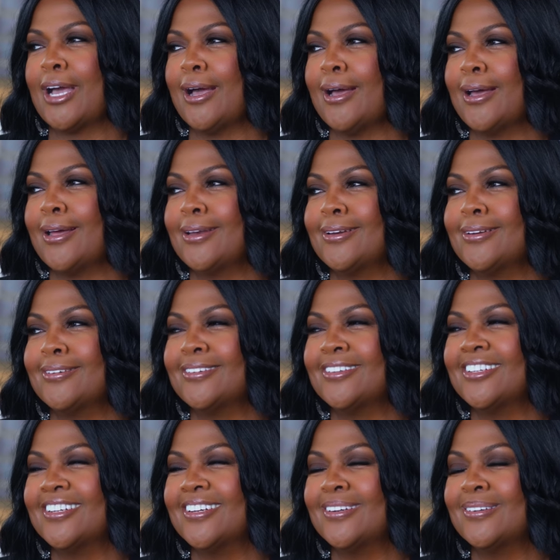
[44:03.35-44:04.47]
God. Yeah.
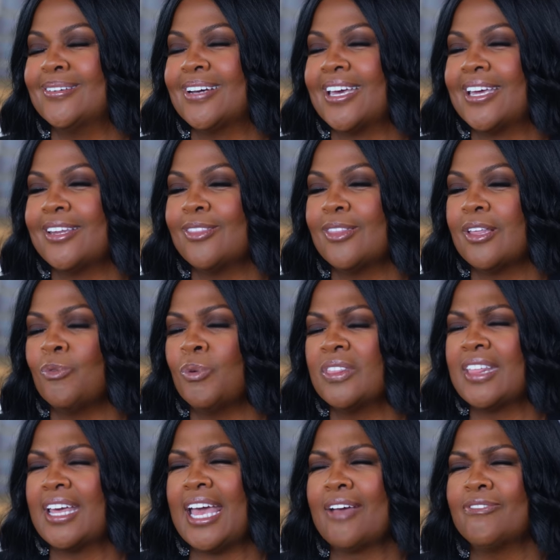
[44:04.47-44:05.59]
You know, and
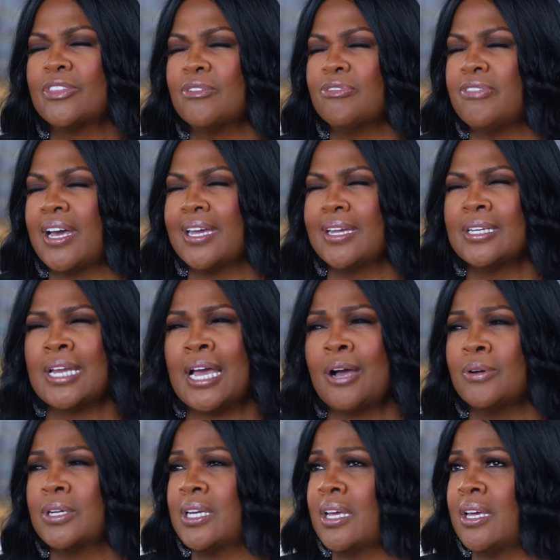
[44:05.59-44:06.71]
what they have to fight
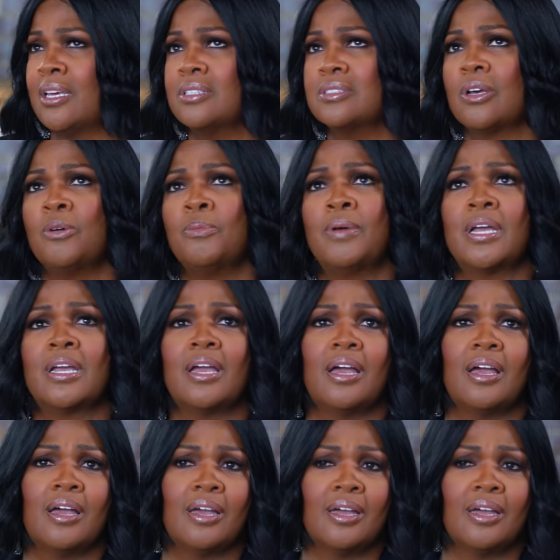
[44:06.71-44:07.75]
nowadays, oh my God.